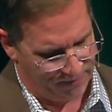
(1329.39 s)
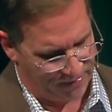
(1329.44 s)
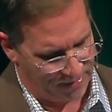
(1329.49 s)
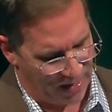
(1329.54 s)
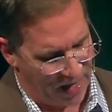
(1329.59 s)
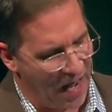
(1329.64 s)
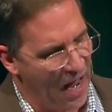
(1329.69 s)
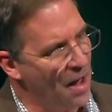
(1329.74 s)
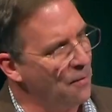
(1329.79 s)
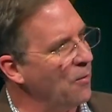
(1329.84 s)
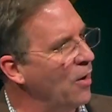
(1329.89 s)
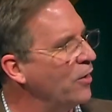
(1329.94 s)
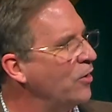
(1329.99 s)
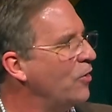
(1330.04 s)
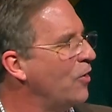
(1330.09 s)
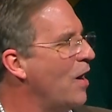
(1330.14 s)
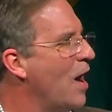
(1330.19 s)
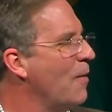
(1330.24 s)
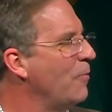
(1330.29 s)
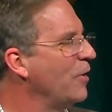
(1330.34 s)
I am
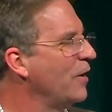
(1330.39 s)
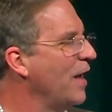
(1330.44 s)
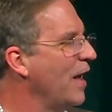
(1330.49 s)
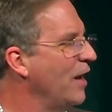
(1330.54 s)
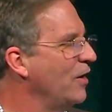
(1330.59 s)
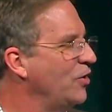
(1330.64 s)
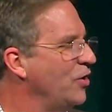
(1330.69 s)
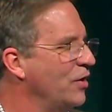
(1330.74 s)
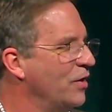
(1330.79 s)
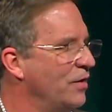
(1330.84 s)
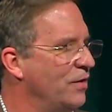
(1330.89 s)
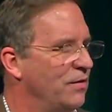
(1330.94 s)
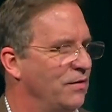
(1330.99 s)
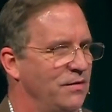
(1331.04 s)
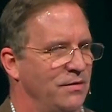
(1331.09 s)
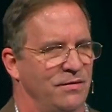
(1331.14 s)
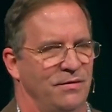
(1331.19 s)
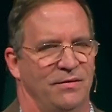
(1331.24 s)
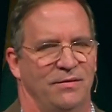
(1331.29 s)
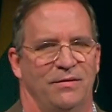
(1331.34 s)
under obligation.
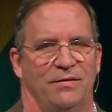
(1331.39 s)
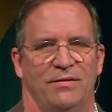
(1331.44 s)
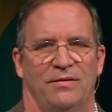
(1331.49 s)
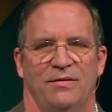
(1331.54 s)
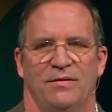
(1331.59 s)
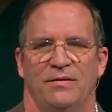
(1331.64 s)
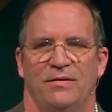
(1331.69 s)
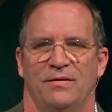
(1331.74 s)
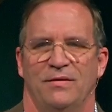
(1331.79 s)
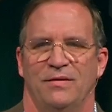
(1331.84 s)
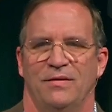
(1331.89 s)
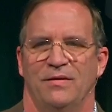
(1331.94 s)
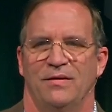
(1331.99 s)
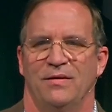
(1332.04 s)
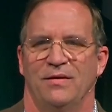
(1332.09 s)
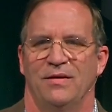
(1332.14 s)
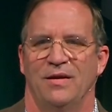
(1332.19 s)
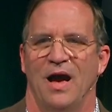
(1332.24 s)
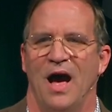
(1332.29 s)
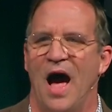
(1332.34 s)

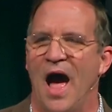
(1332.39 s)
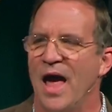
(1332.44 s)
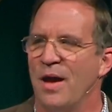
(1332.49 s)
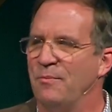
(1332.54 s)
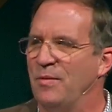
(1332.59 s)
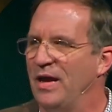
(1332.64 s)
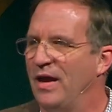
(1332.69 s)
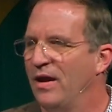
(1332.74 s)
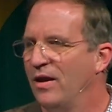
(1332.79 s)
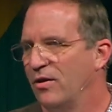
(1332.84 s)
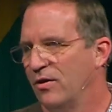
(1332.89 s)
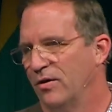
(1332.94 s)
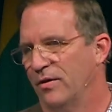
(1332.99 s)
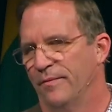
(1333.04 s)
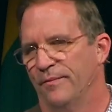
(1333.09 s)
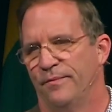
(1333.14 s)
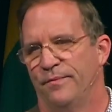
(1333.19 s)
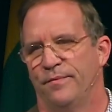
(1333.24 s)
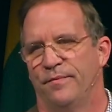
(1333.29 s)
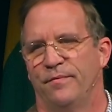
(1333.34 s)
I am eager.
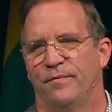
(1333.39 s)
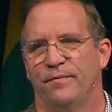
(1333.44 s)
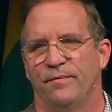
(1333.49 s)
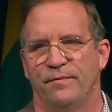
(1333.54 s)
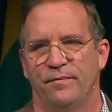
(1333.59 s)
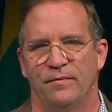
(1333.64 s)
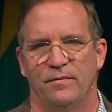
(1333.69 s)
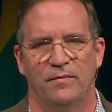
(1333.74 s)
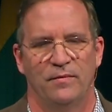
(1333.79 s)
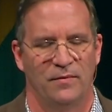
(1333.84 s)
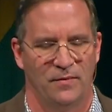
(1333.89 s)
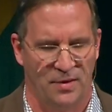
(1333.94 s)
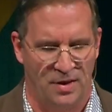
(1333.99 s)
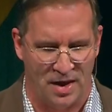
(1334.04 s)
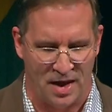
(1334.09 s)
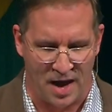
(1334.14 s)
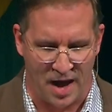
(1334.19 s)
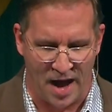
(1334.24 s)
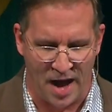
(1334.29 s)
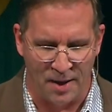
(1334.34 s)

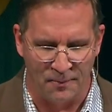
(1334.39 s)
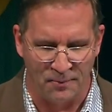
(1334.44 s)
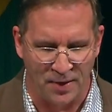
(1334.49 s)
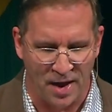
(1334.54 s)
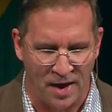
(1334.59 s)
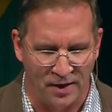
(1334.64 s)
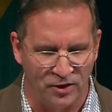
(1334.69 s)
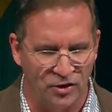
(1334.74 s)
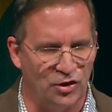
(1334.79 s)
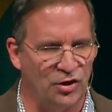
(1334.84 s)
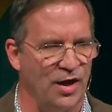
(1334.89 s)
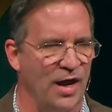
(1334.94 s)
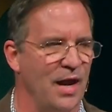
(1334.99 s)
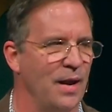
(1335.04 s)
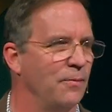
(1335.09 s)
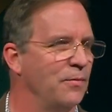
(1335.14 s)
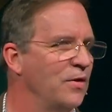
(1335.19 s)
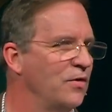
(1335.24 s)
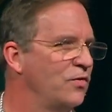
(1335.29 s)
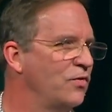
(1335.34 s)
I am not
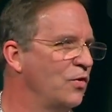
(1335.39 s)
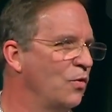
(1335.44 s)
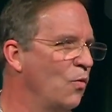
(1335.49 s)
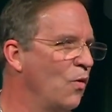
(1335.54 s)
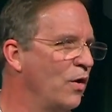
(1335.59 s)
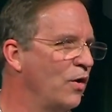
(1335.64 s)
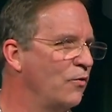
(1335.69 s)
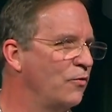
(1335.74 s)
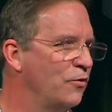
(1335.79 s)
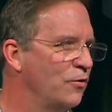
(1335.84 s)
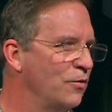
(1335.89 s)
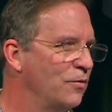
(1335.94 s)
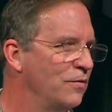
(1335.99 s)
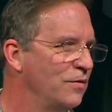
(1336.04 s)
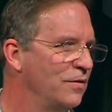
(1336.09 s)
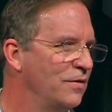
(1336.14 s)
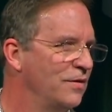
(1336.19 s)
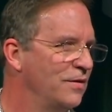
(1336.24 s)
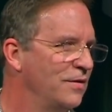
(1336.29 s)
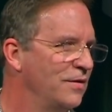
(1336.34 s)
ashamed. This is a wonderful
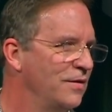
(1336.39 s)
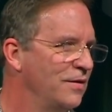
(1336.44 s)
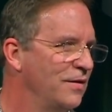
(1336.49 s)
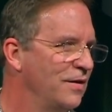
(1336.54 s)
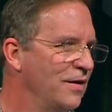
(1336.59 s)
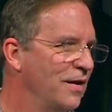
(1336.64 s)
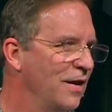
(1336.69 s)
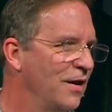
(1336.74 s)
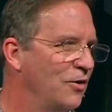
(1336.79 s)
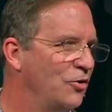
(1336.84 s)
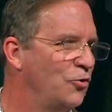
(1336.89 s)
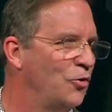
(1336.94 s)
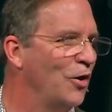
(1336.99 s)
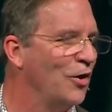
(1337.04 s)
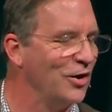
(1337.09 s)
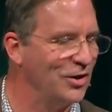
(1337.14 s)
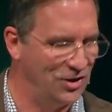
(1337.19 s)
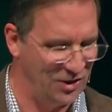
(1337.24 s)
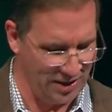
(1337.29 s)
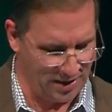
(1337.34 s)

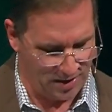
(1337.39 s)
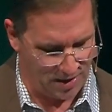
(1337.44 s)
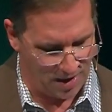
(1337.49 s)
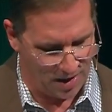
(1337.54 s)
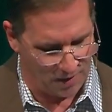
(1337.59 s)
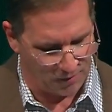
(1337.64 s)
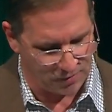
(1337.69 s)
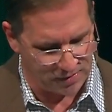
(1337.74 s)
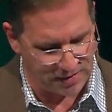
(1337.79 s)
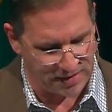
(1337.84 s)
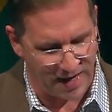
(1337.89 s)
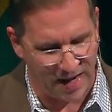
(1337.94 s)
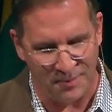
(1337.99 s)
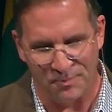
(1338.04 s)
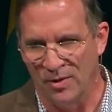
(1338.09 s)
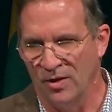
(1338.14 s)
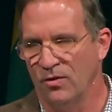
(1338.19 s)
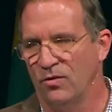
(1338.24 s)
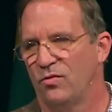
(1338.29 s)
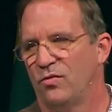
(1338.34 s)
trilogy of
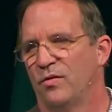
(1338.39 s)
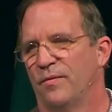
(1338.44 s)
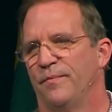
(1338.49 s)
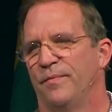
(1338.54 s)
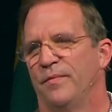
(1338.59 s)
statements